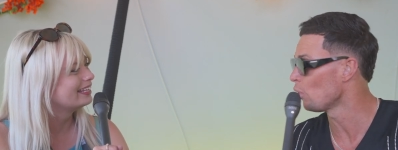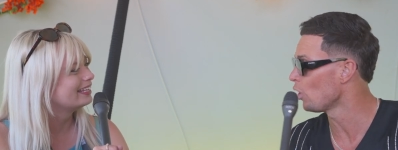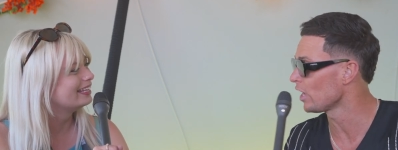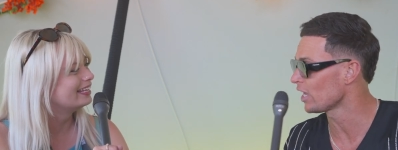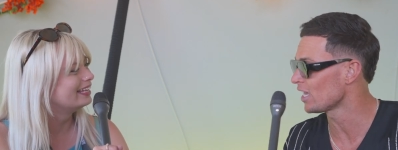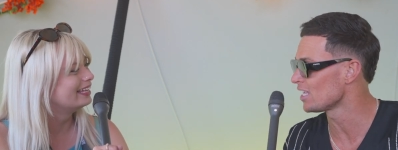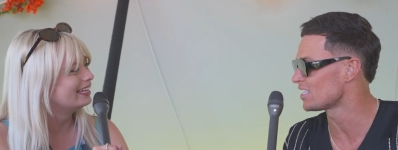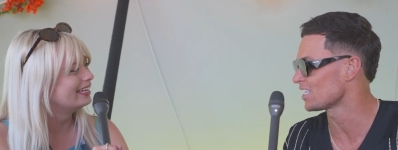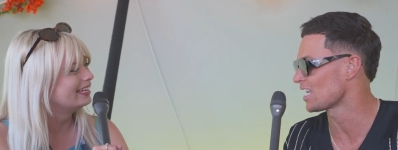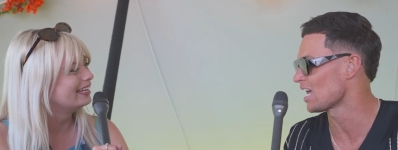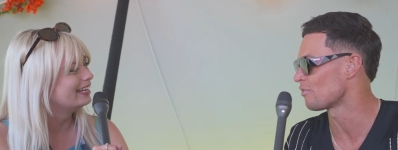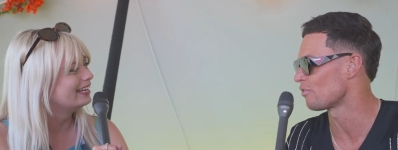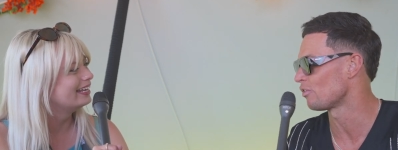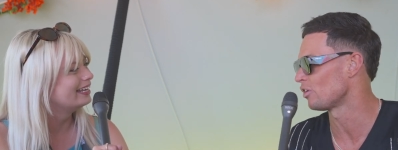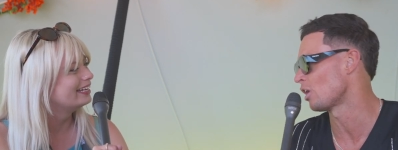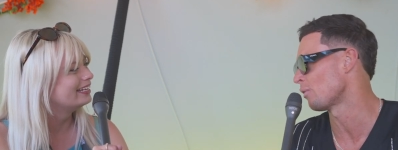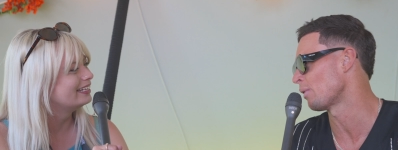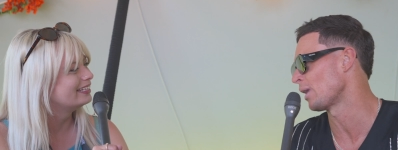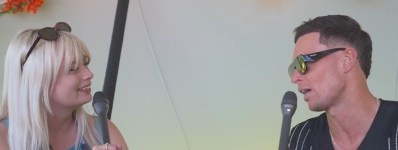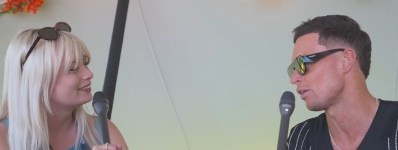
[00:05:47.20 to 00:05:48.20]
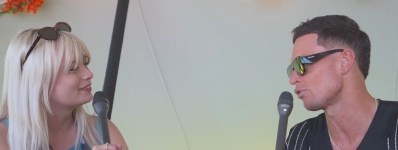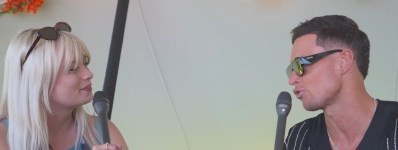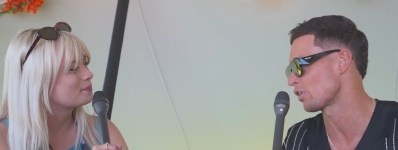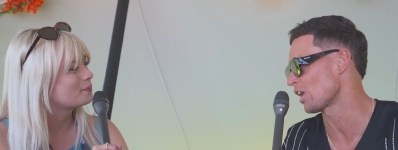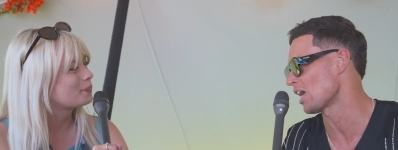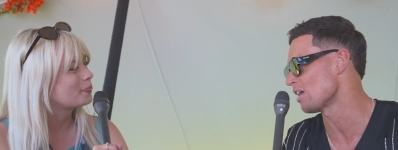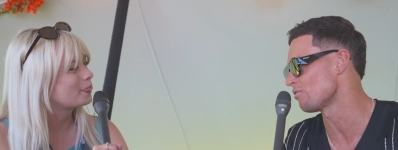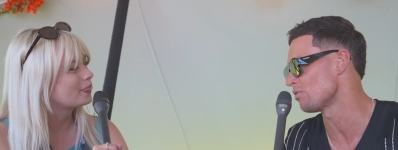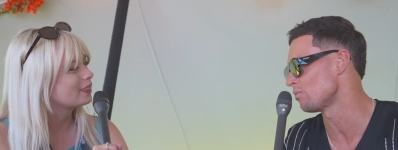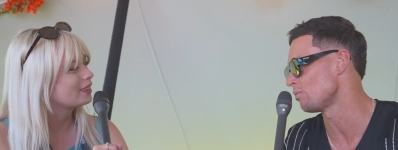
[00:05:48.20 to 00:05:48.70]
Speaker 1: working together on 0800
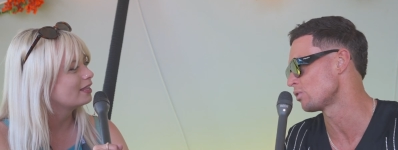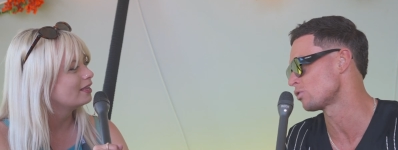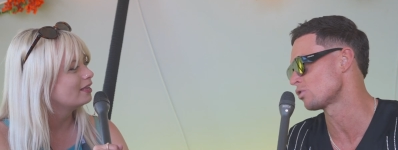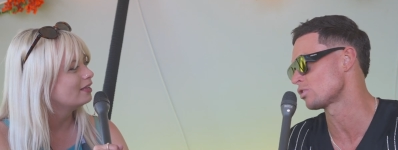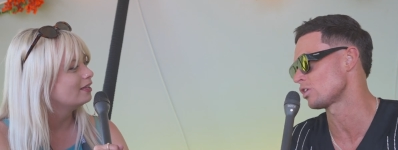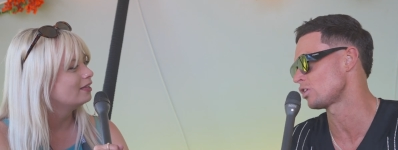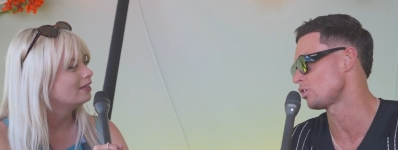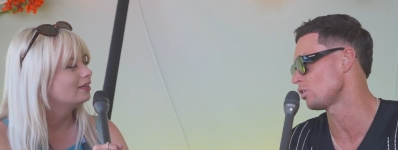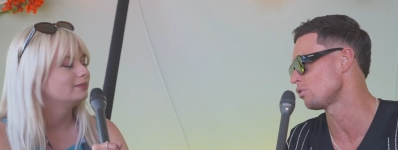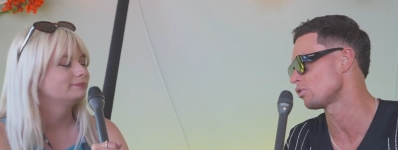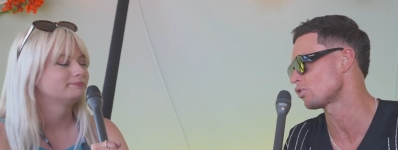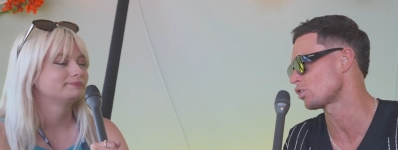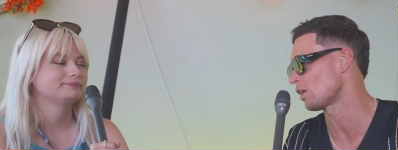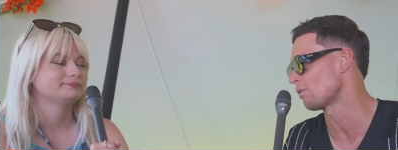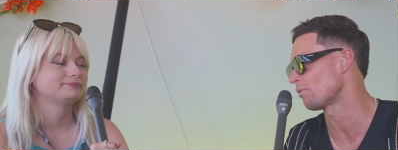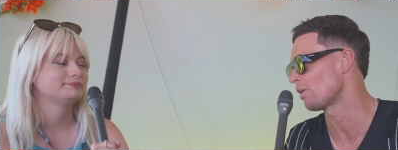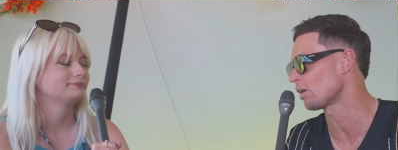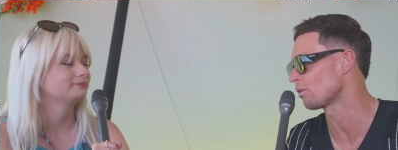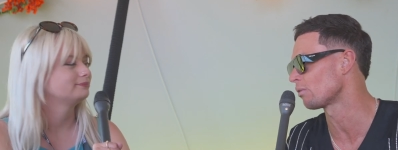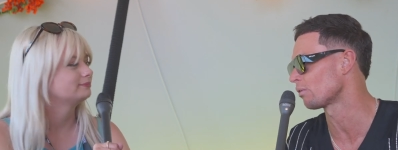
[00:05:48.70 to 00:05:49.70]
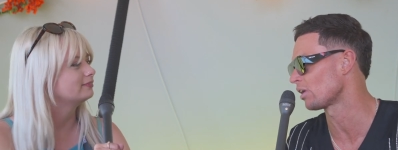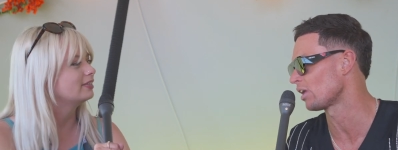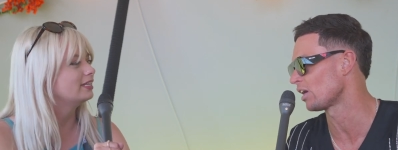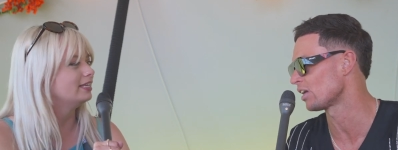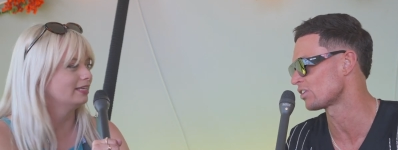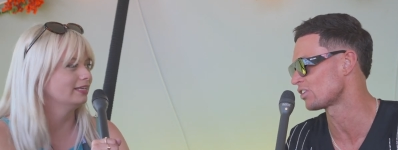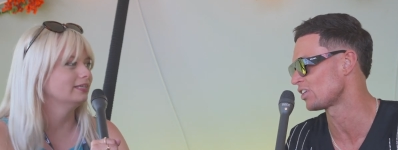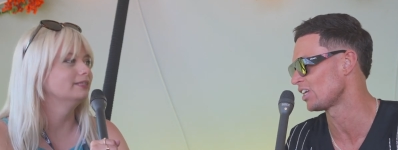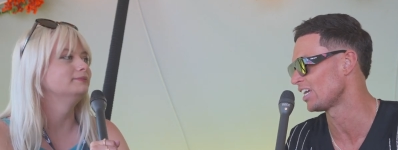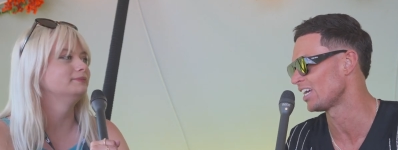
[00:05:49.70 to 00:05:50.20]
Heaven, which was a huge hit record
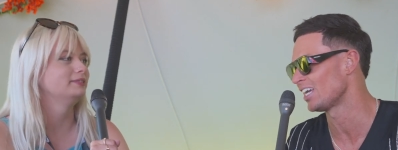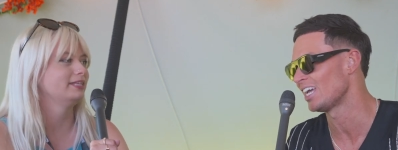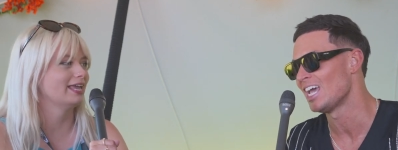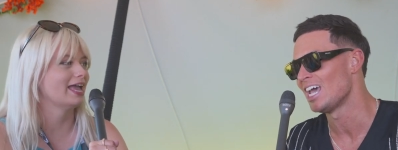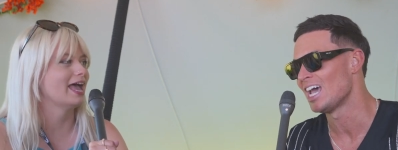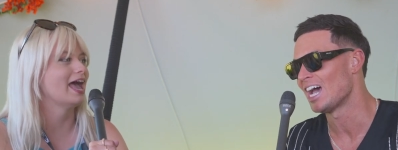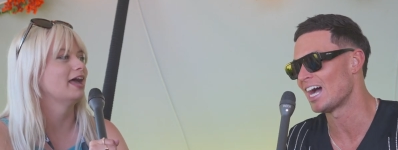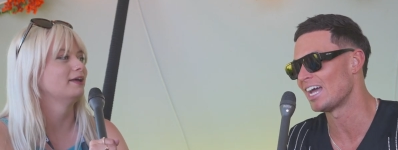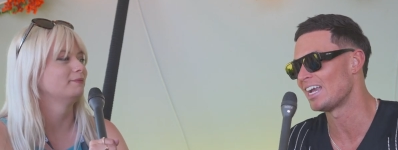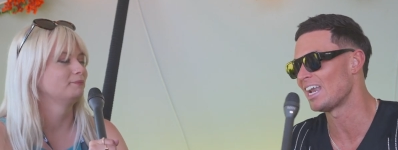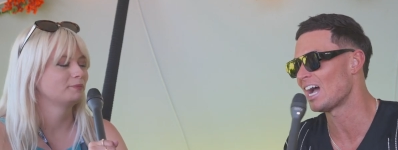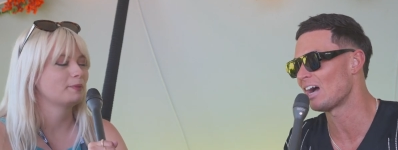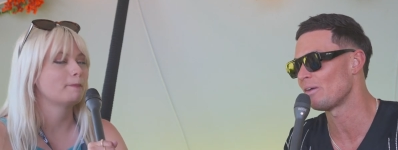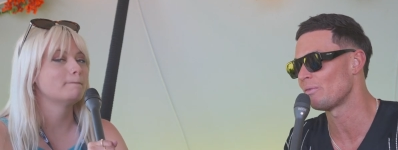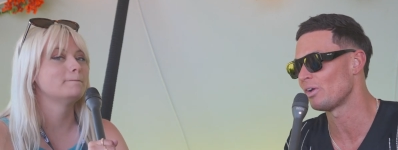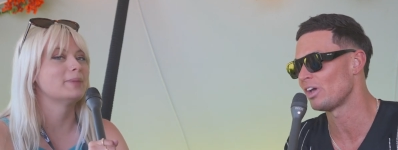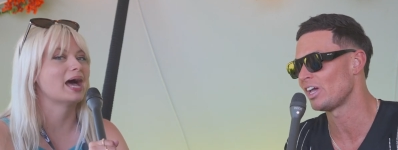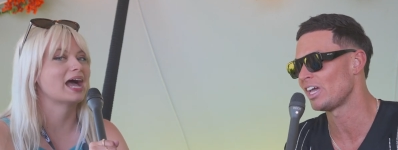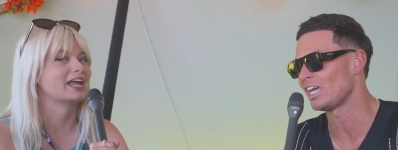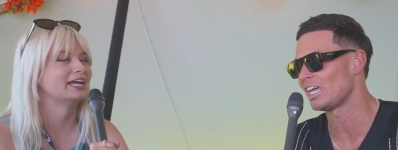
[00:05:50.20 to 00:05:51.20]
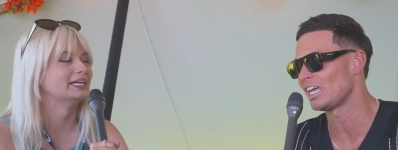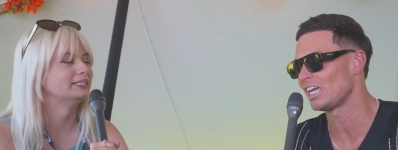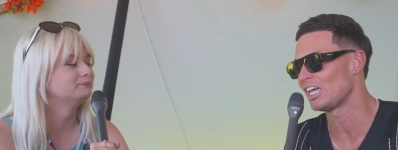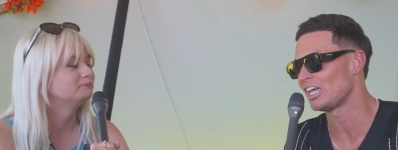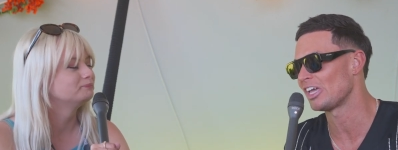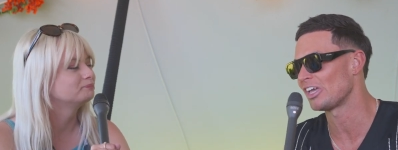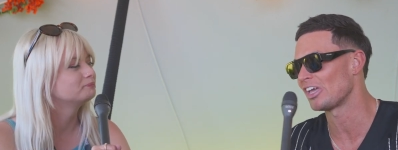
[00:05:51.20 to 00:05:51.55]
last year. Yeah. And now we're,